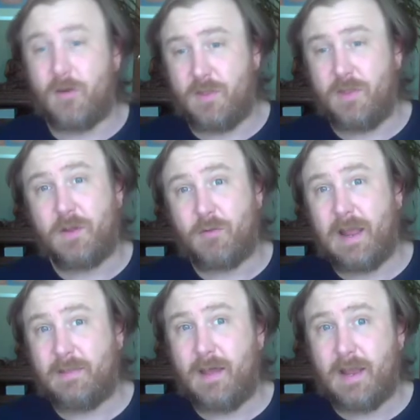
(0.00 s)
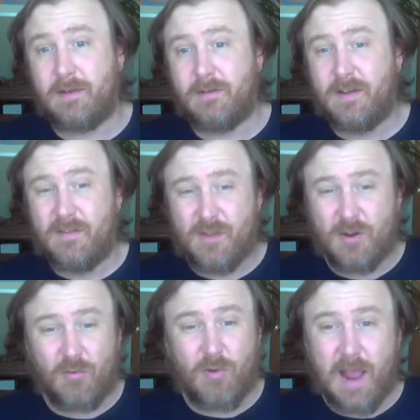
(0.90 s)
than the gray line. They're
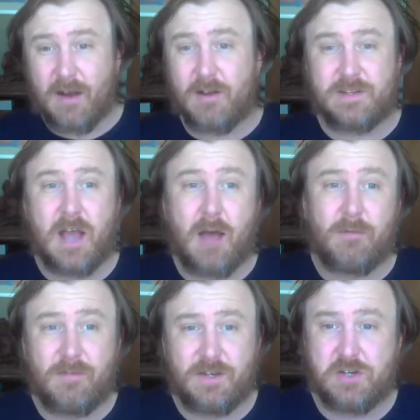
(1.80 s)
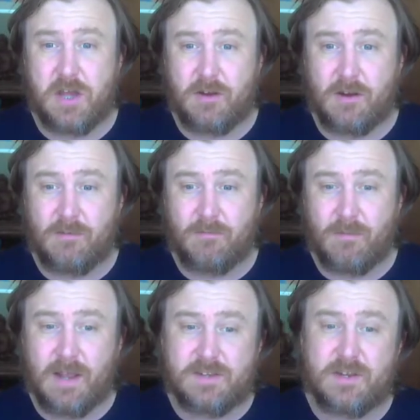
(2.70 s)
right on top of each other,
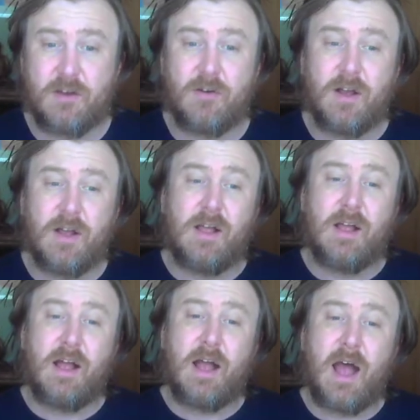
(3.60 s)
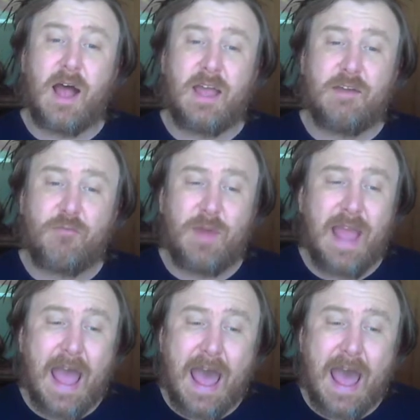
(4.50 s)
right? So if we